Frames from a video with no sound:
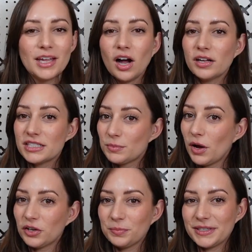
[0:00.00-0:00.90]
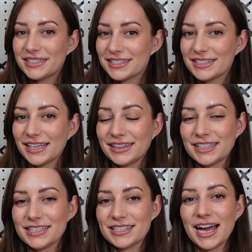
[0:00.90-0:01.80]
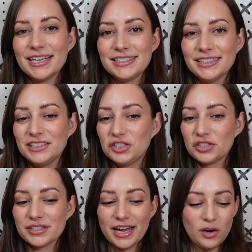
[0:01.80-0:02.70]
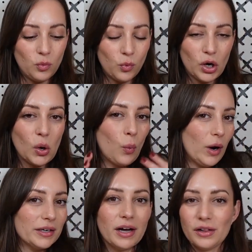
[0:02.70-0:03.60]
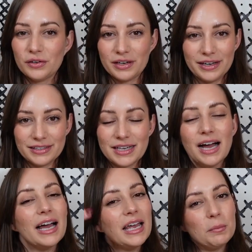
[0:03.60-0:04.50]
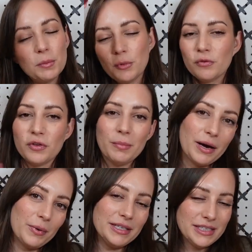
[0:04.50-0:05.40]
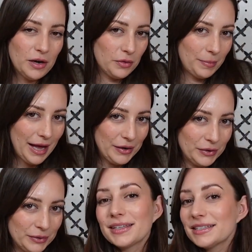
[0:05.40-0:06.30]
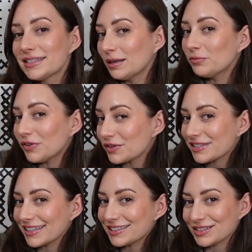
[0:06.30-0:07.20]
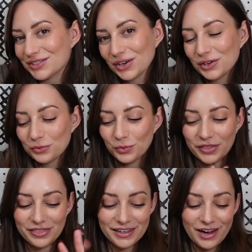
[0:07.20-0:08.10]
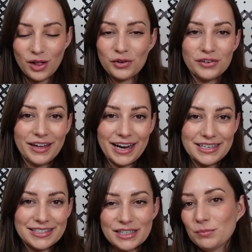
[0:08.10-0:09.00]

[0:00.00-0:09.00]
On smaller pieces like this, I tend to just kind of work one color at a time, moving my way down the pattern. Some folks like to start with the color that has the